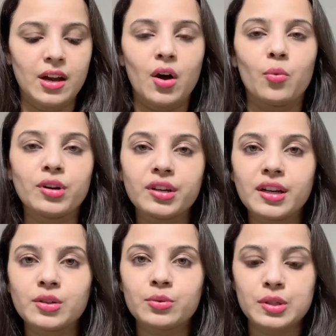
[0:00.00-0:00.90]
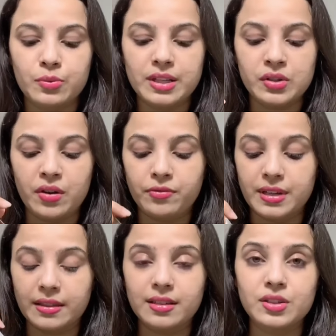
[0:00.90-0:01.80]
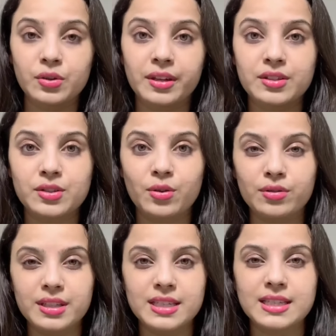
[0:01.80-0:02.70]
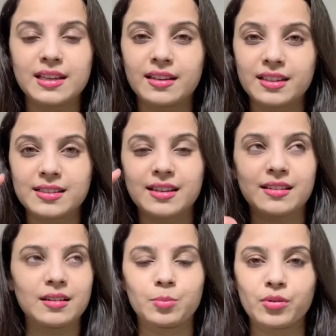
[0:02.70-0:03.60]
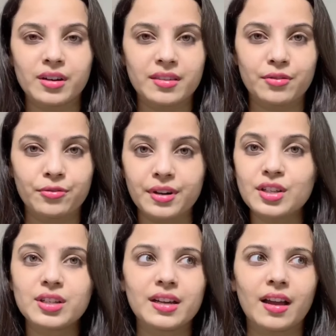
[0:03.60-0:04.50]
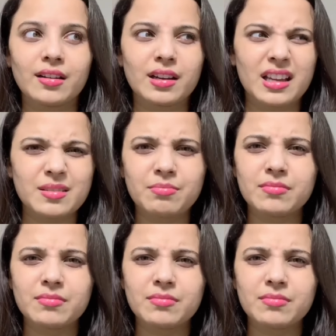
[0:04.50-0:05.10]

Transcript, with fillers: what you can do is once you have done this you can store this in a container and put it in the fridge and it can